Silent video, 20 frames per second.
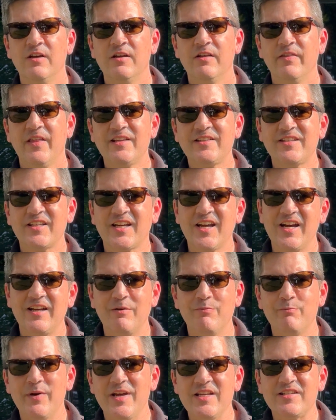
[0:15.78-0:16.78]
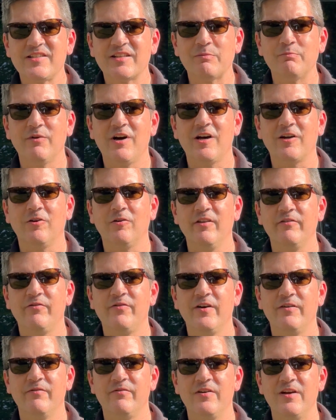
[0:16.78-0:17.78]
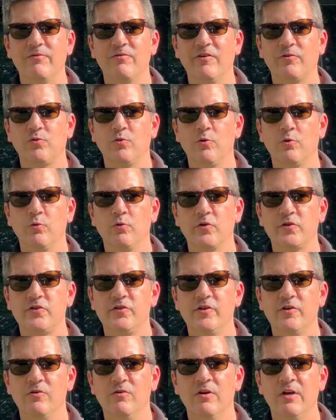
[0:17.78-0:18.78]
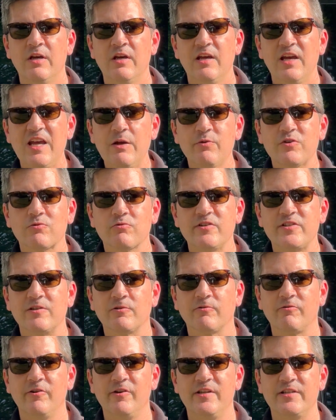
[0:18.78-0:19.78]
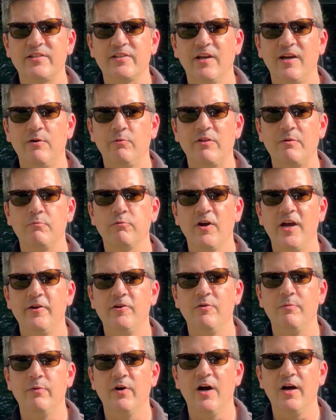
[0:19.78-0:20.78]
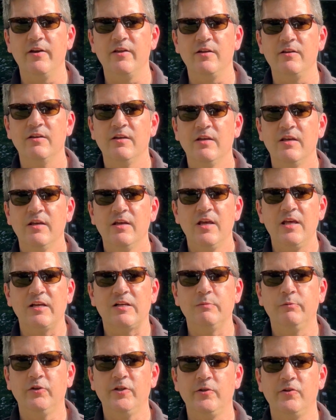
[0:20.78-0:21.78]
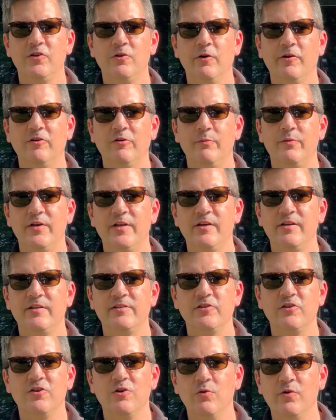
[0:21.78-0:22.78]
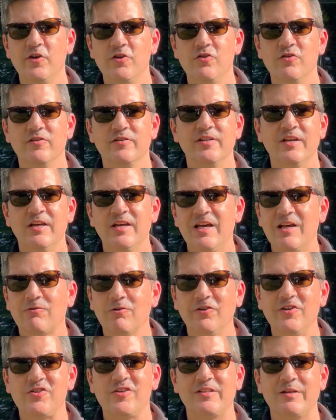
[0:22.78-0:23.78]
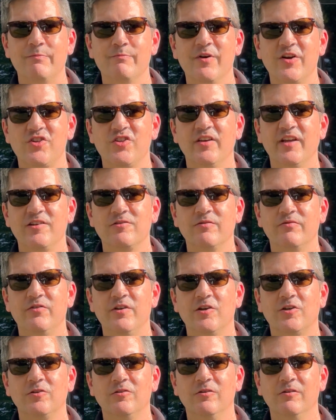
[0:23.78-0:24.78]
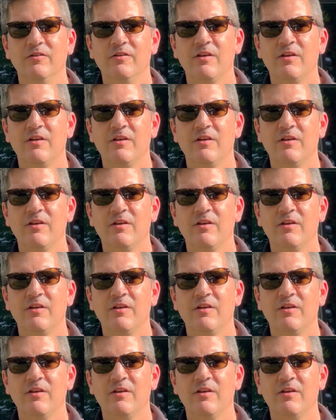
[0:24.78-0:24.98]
That's the kind of basic model that found favor after World War II and was recently redesigned with a brand new body and completely new underpinnings and new engines, and really just a much nicer vehicle.